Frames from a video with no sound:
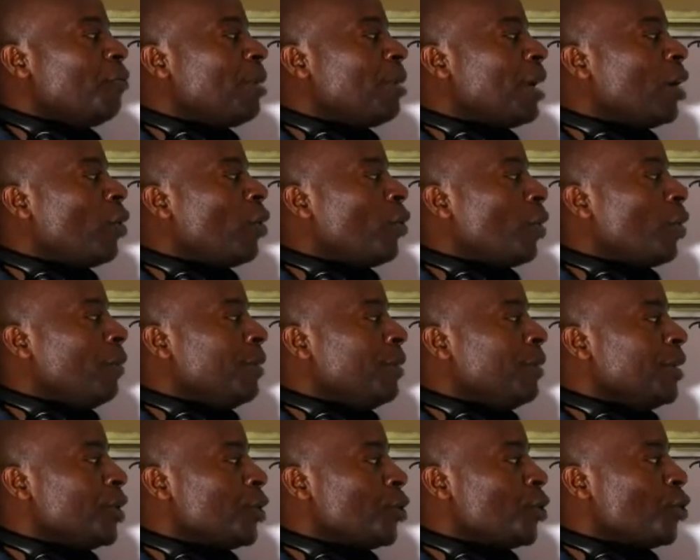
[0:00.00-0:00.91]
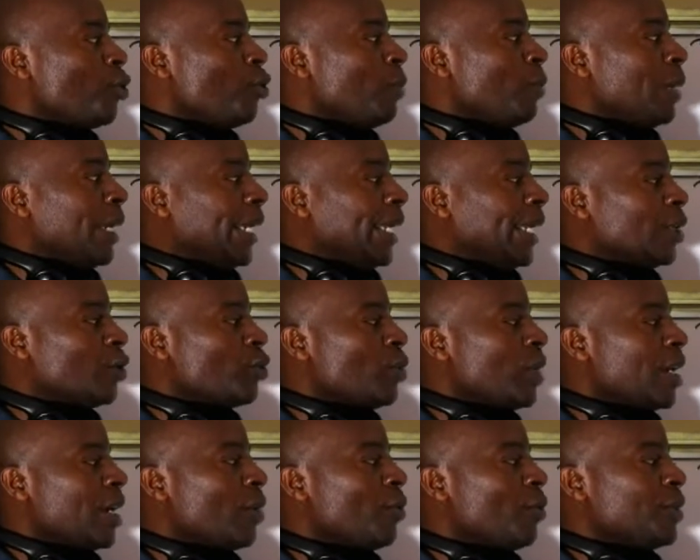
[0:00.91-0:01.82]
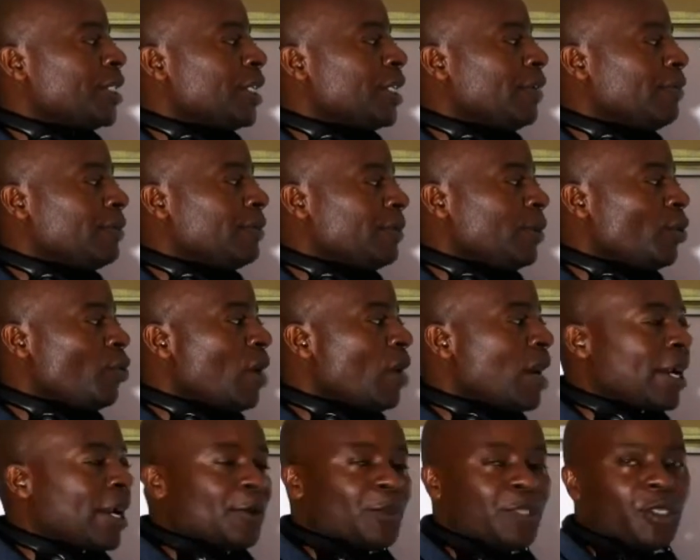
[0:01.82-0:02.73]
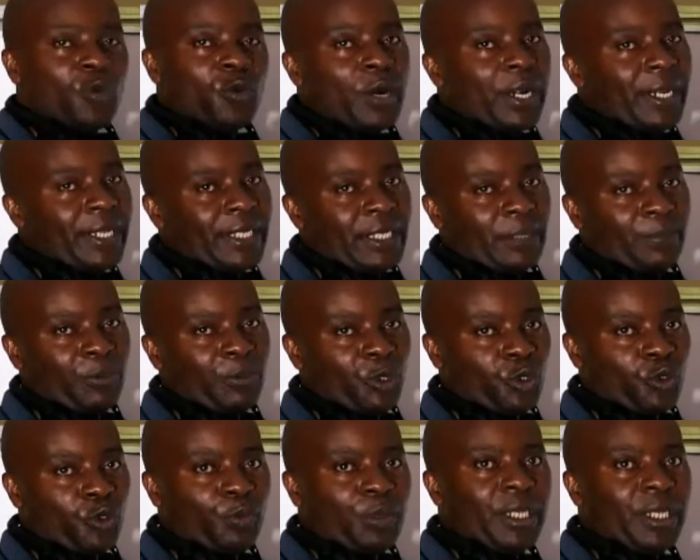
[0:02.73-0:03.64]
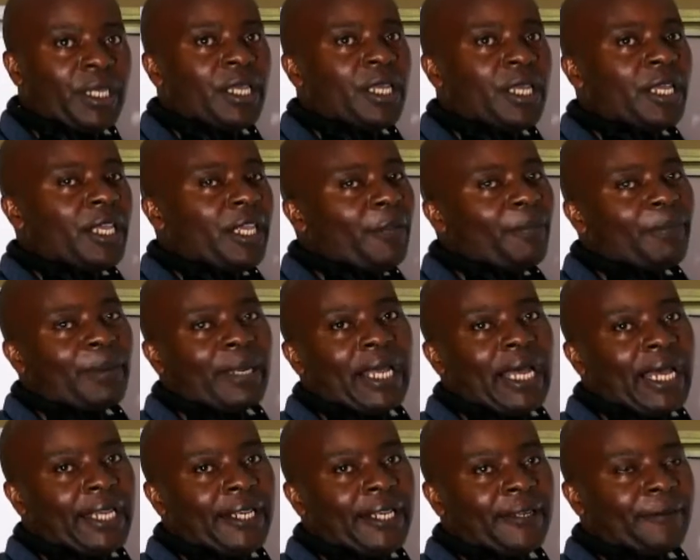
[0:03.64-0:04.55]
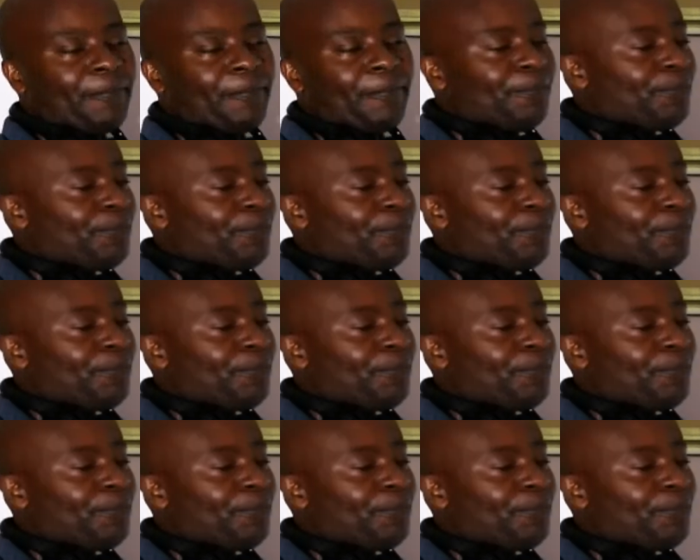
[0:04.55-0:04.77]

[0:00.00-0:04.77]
The new power will be 2 minus 1, which gives me 1. And you see 1 is supposed to be implied.